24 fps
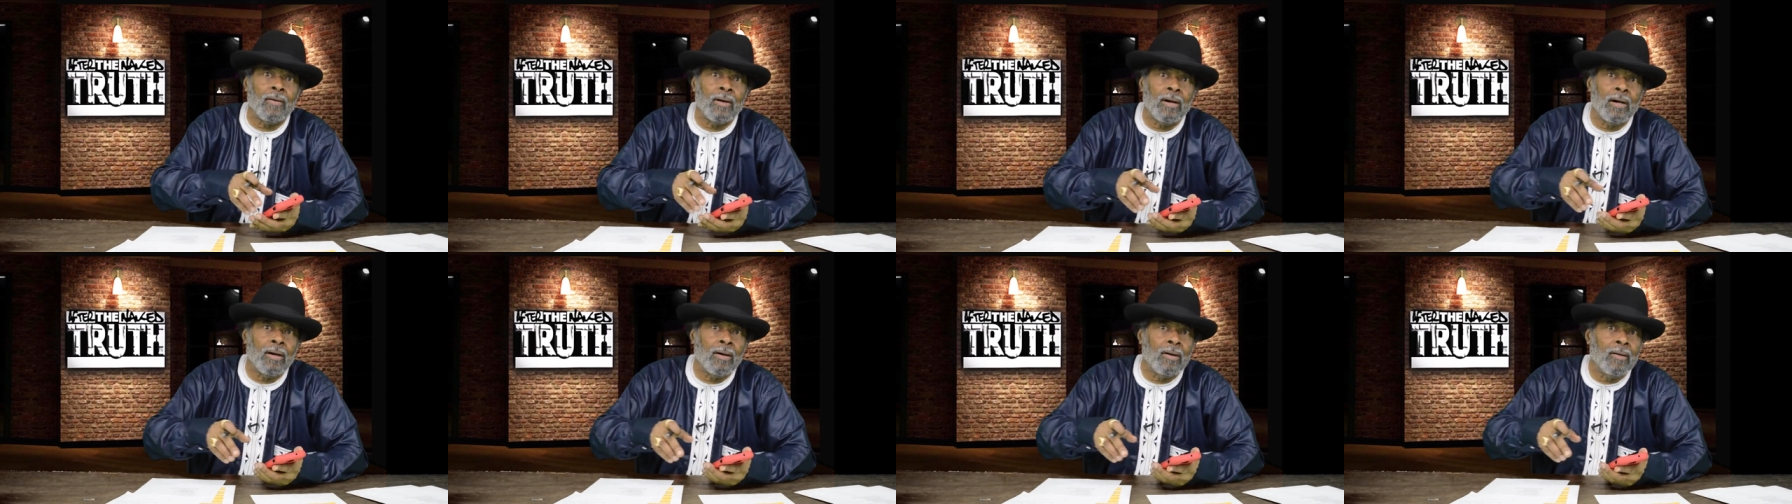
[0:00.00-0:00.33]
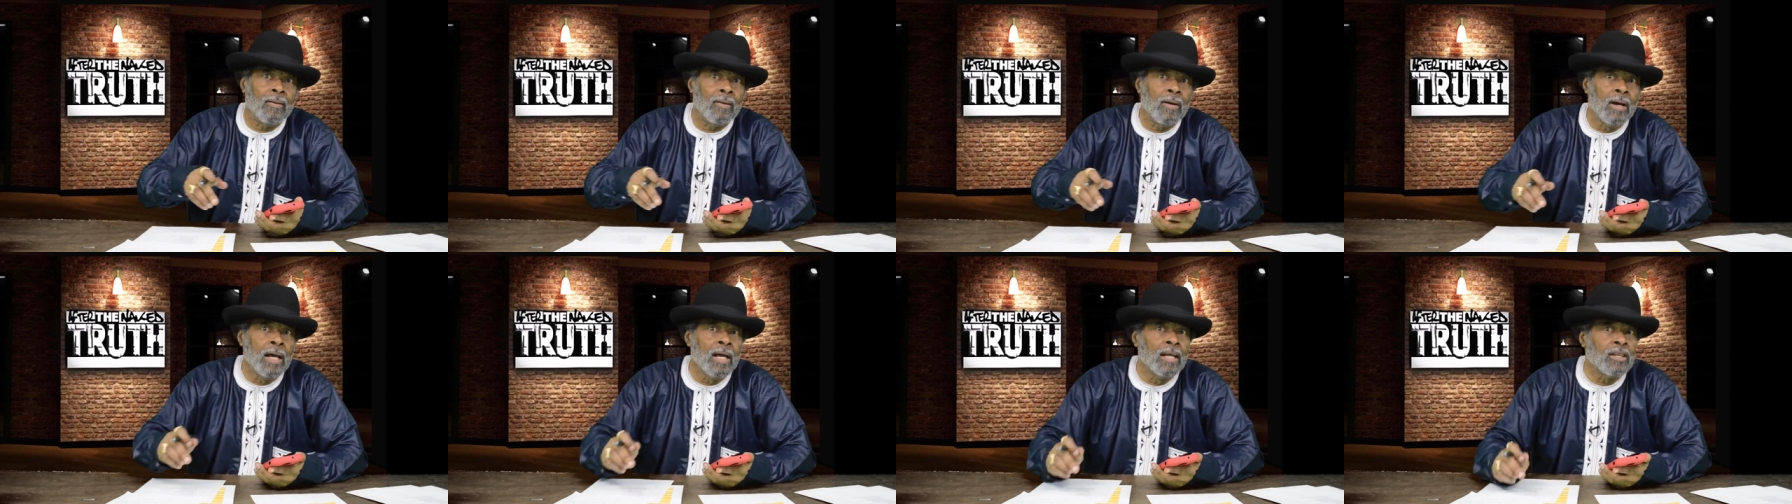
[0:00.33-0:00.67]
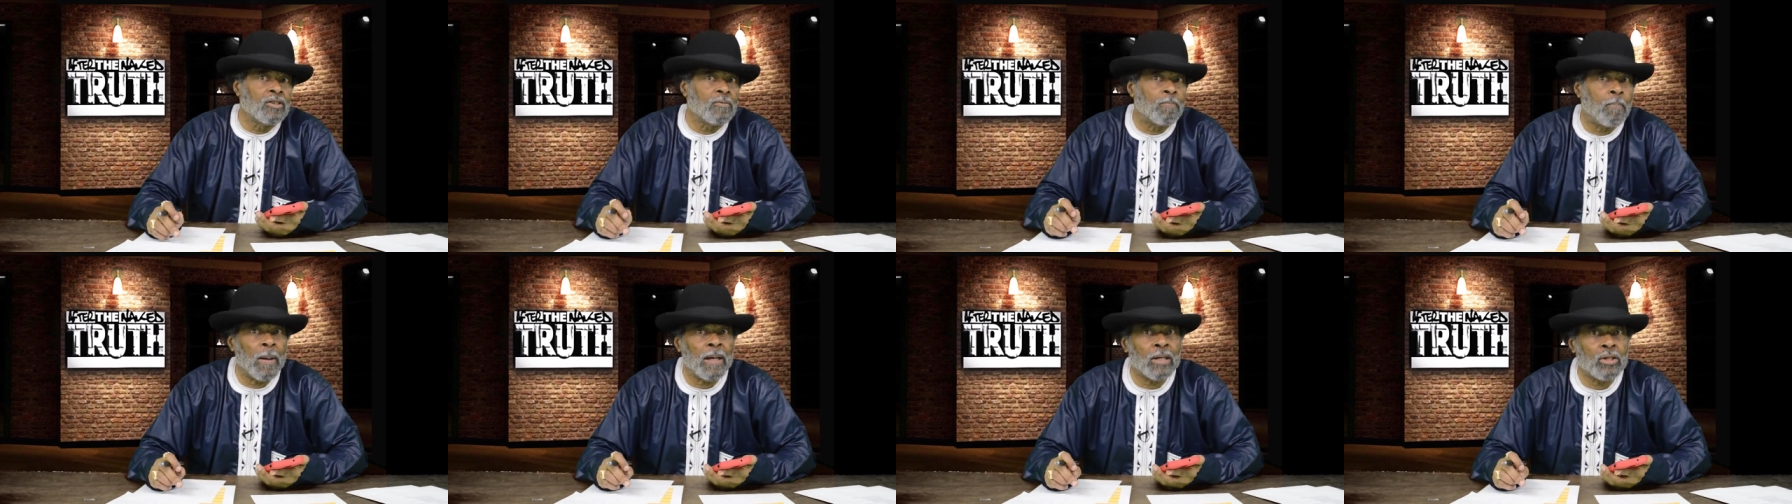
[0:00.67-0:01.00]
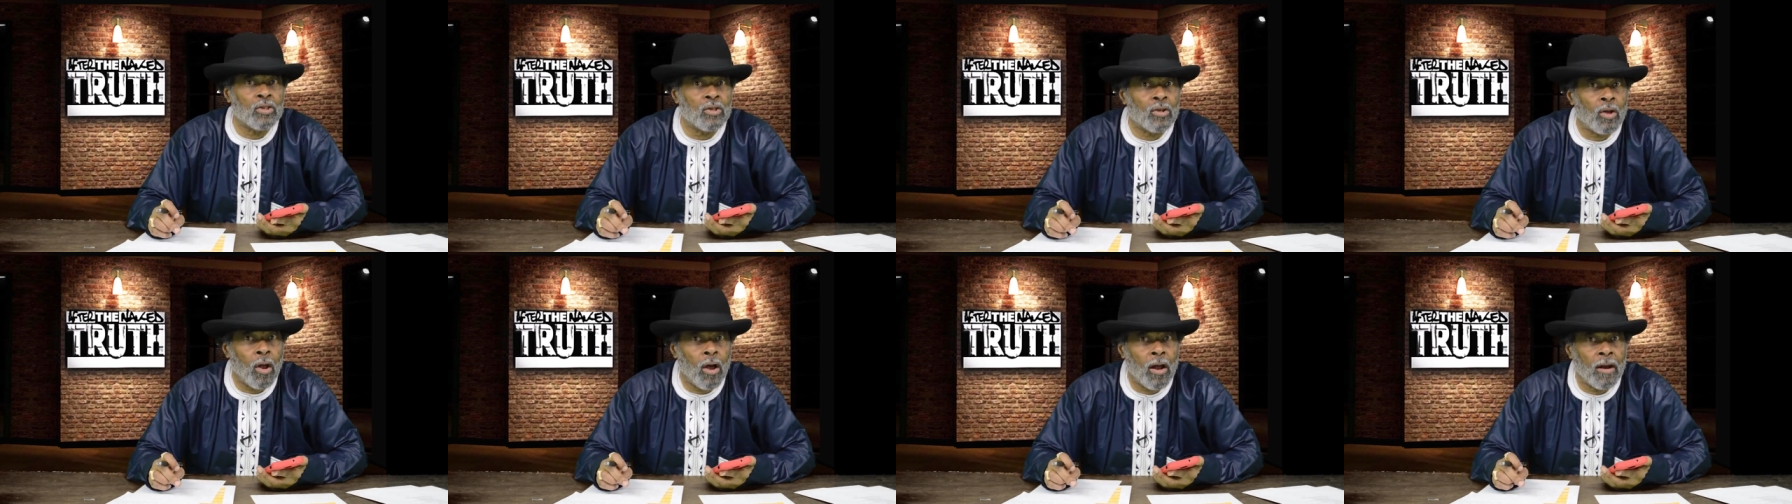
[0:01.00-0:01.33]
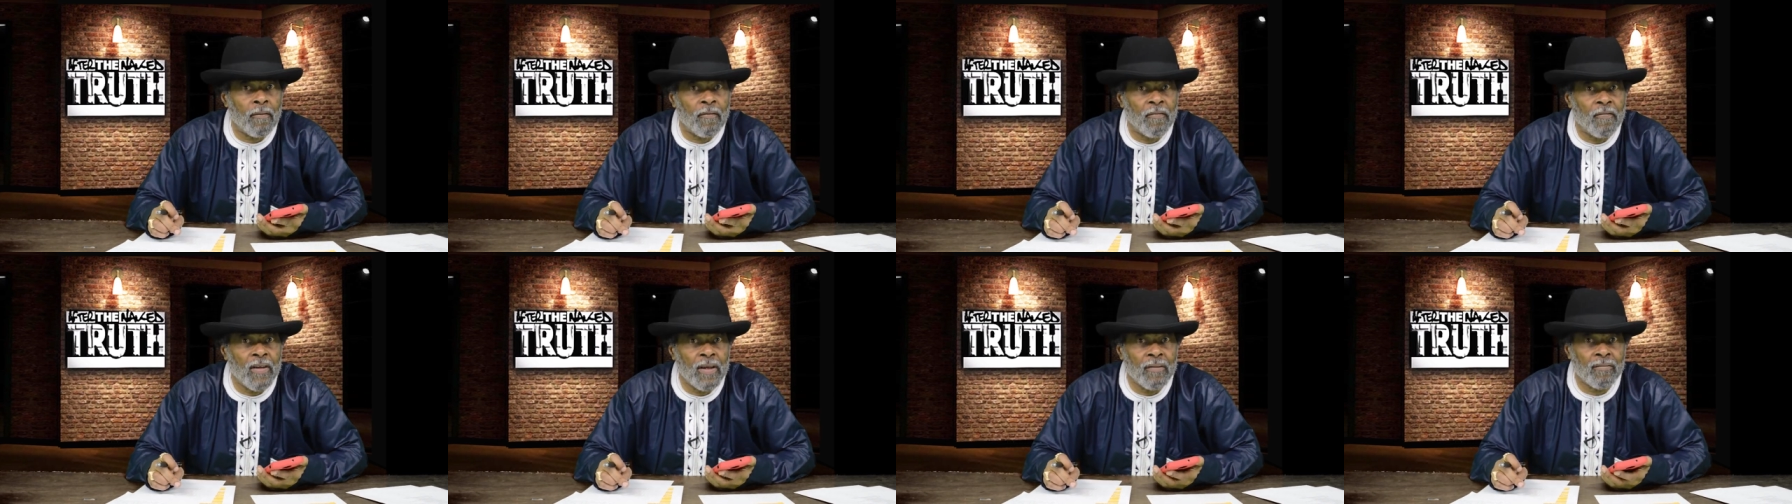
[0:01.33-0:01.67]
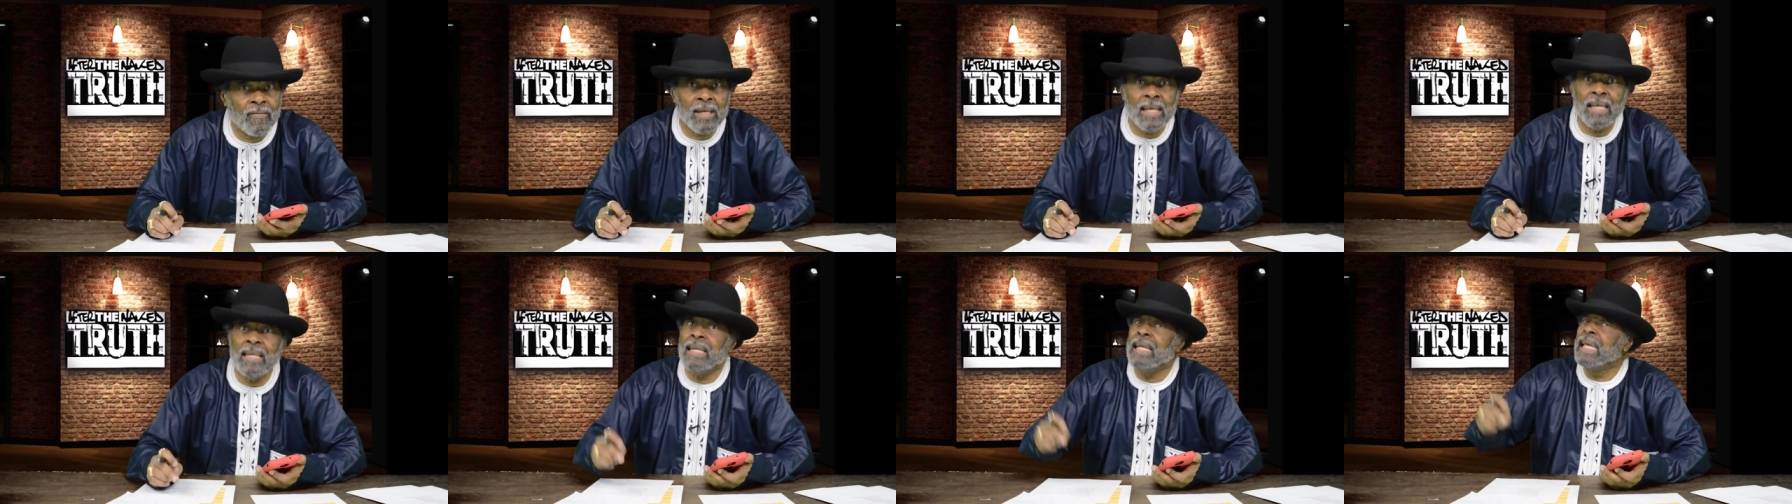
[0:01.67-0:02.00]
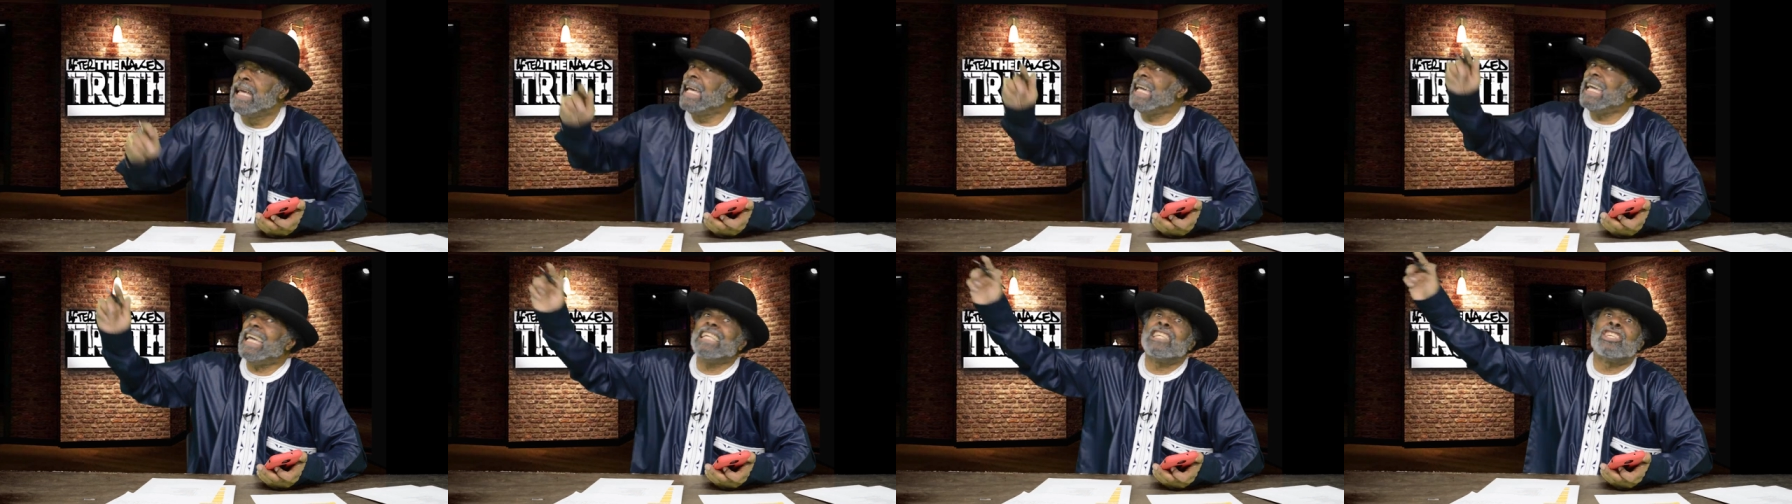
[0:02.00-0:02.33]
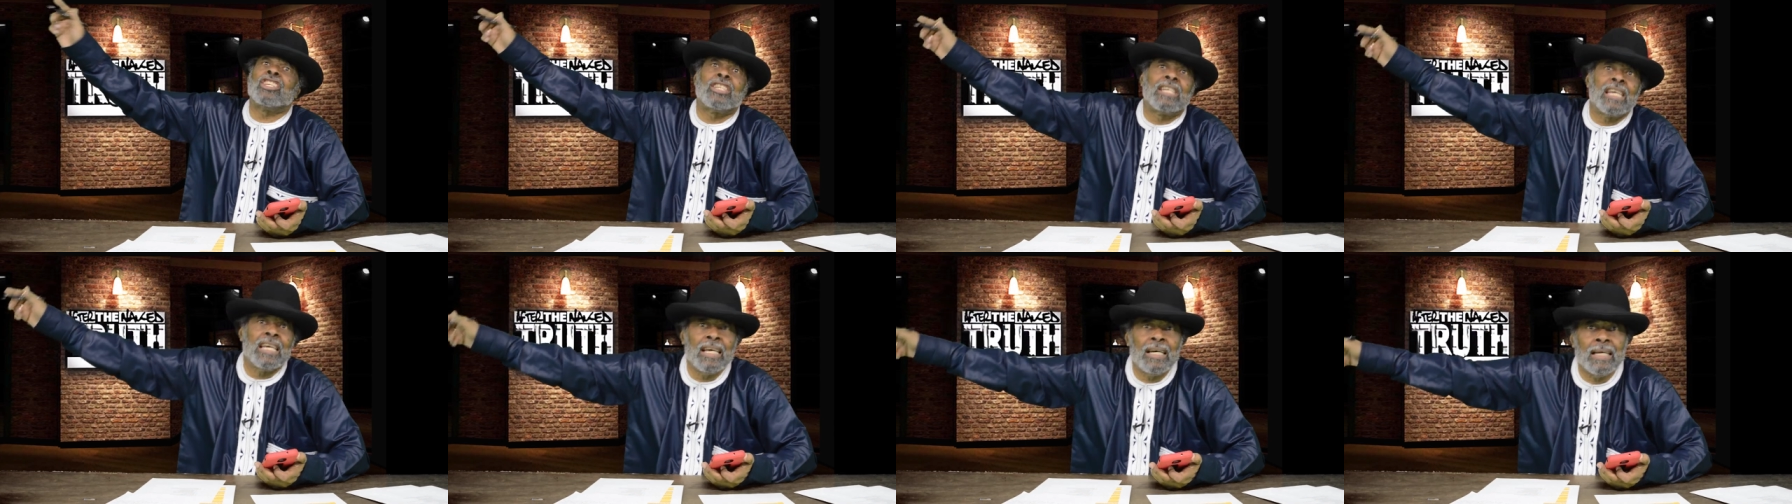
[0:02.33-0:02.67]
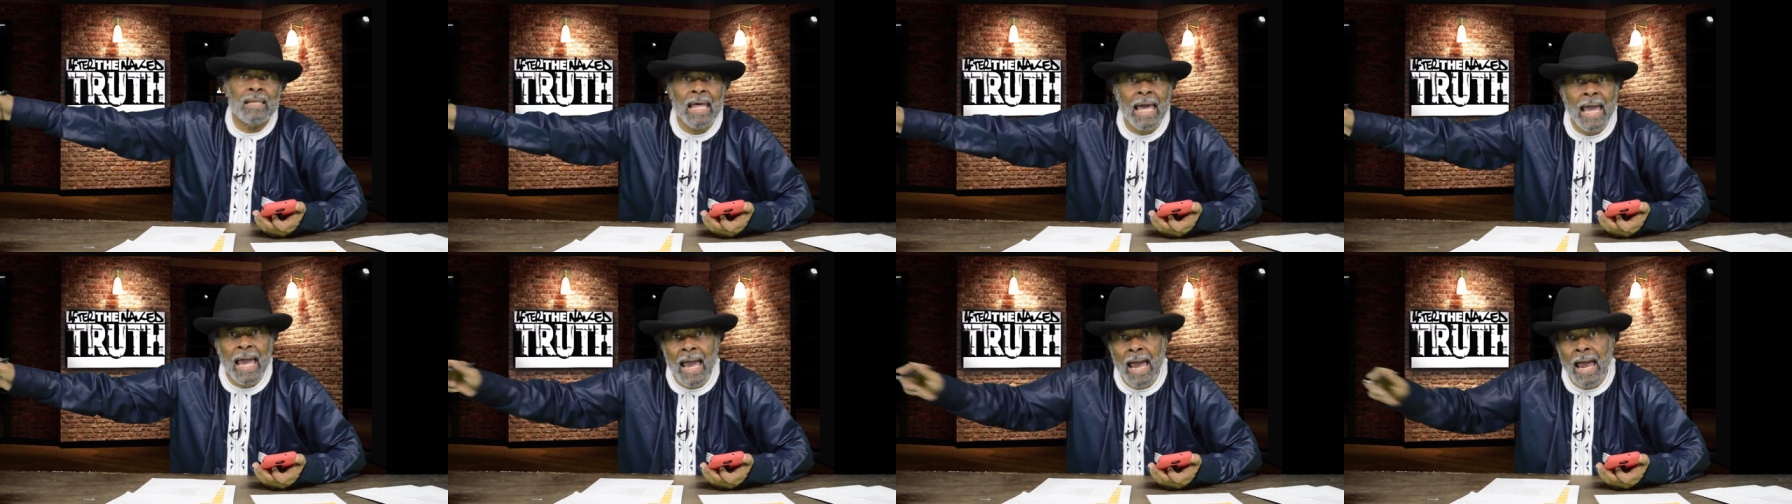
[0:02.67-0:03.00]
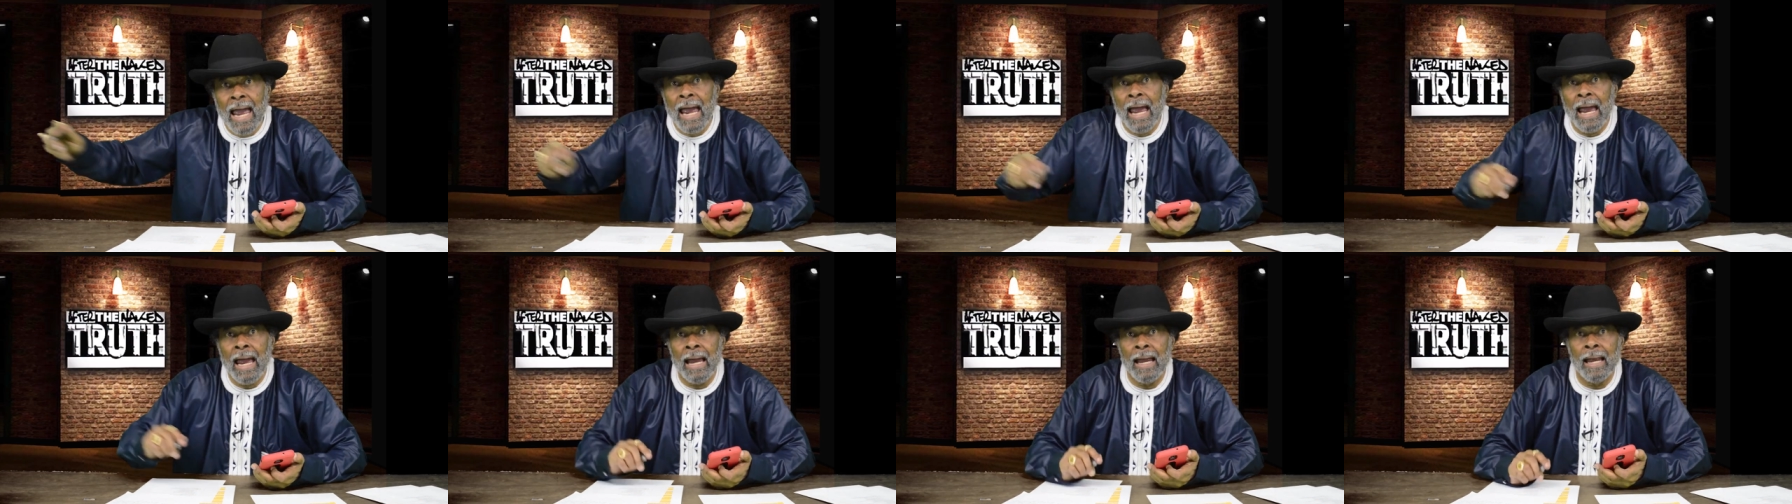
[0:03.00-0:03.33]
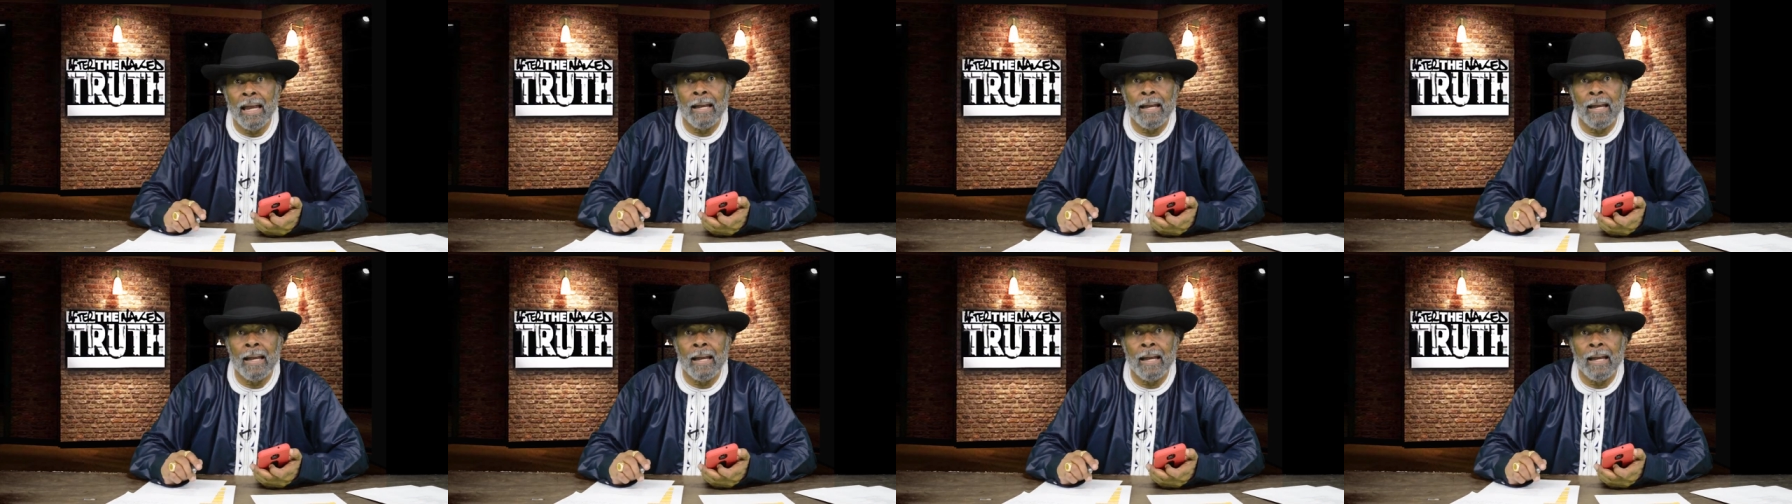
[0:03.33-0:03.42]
of Special Order fifteen. It's still there.